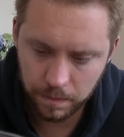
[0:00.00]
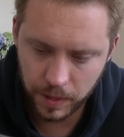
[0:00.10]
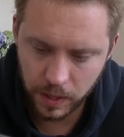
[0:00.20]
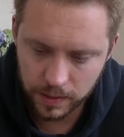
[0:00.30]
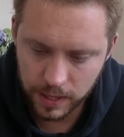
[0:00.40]

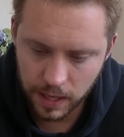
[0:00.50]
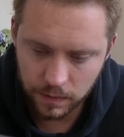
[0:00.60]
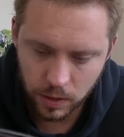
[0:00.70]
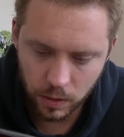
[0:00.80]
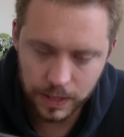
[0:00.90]
because they
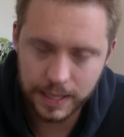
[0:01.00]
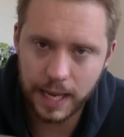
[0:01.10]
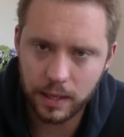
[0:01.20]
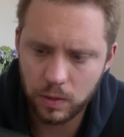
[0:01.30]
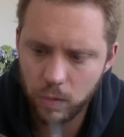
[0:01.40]
have 2
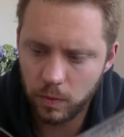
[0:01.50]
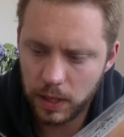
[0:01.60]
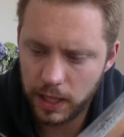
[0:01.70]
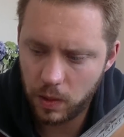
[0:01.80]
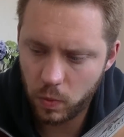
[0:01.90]
attacks
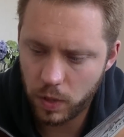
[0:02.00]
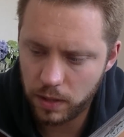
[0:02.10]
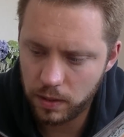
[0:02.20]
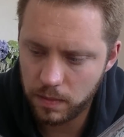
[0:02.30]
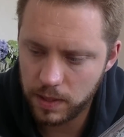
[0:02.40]
normally,
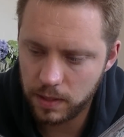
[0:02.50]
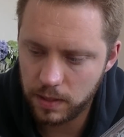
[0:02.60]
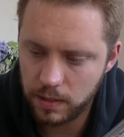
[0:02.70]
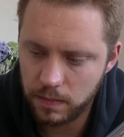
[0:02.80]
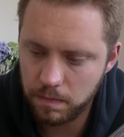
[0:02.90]
one of them is the
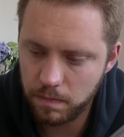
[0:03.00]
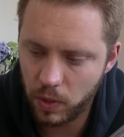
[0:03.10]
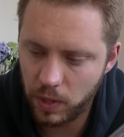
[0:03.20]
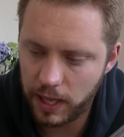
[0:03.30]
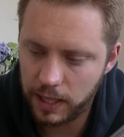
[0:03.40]

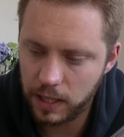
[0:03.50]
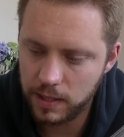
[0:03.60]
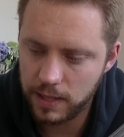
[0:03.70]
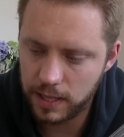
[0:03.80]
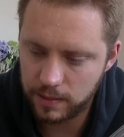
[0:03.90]
molecular
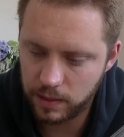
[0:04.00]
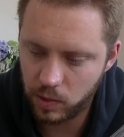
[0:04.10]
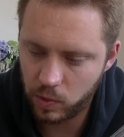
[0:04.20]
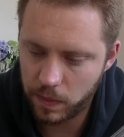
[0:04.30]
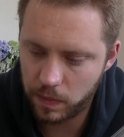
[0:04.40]

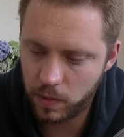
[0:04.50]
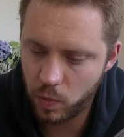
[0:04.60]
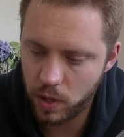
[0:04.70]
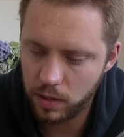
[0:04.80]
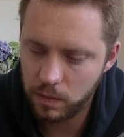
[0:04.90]
dissonance weapon
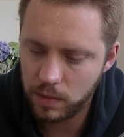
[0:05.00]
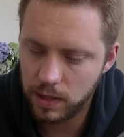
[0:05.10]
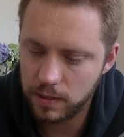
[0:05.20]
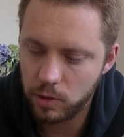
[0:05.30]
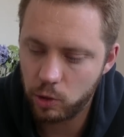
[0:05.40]
and one of them
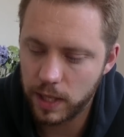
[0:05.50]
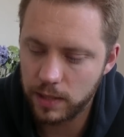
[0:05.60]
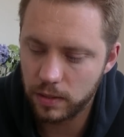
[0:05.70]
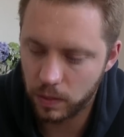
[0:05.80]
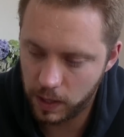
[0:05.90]
is the
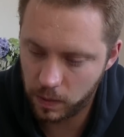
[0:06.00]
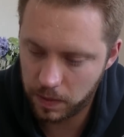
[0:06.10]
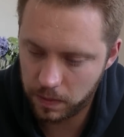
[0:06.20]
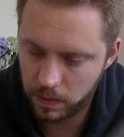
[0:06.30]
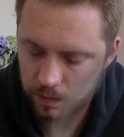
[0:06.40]
transonic
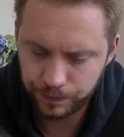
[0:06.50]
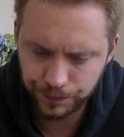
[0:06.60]
weapon.